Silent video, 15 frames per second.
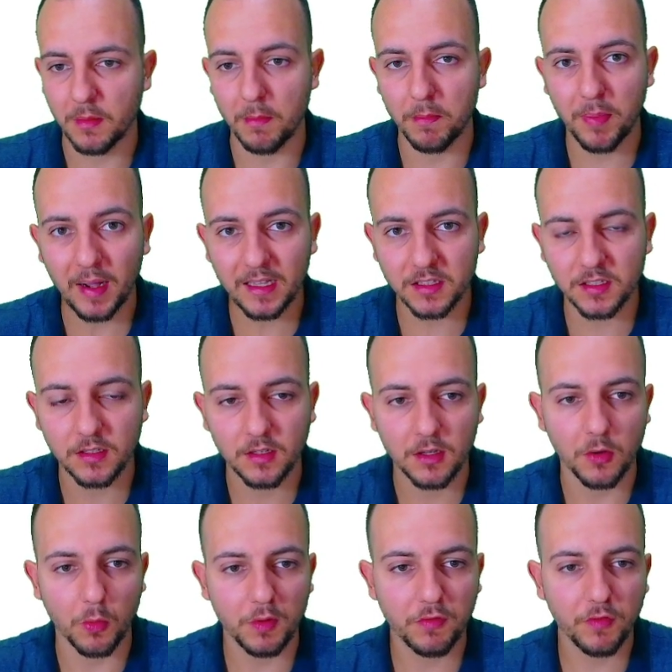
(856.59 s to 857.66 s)
but
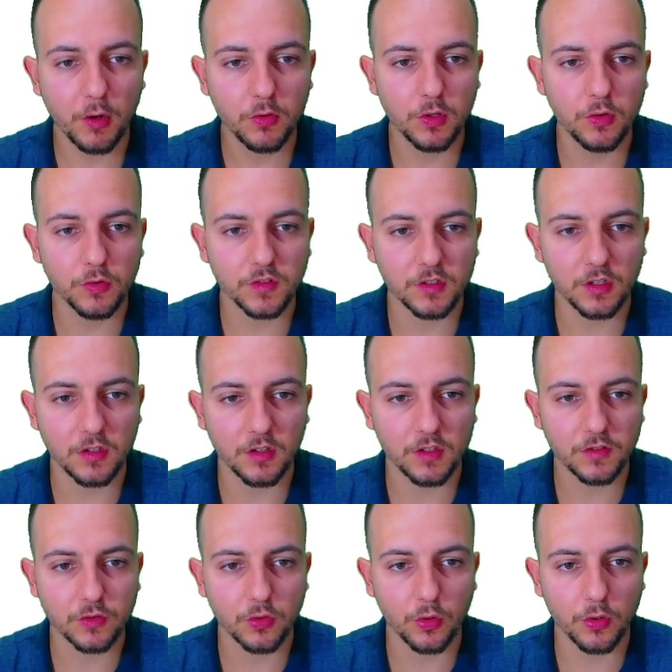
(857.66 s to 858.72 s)
without using
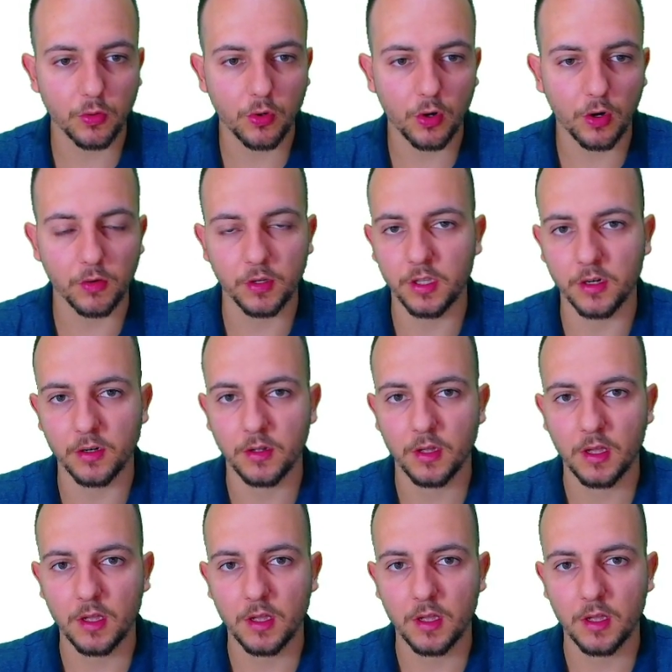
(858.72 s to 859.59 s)
this total column here.